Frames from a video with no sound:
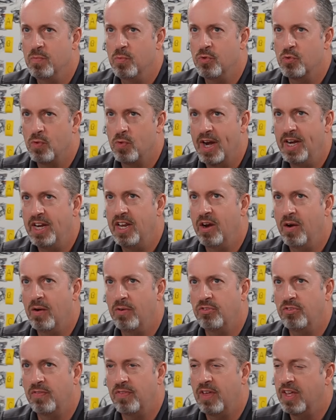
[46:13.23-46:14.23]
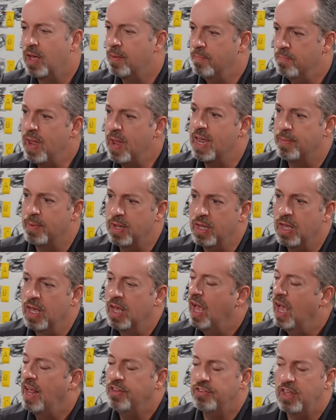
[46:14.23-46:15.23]
with the radiator and stuff like that,
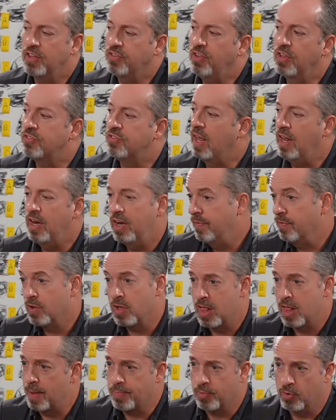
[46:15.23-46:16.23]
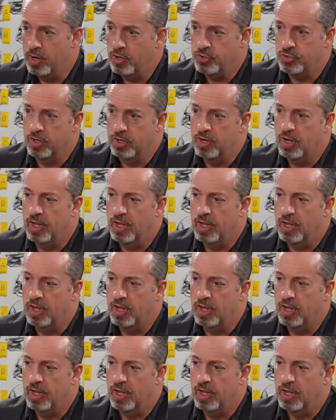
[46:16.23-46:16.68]
maybe. Yeah. It's not a difficult operation.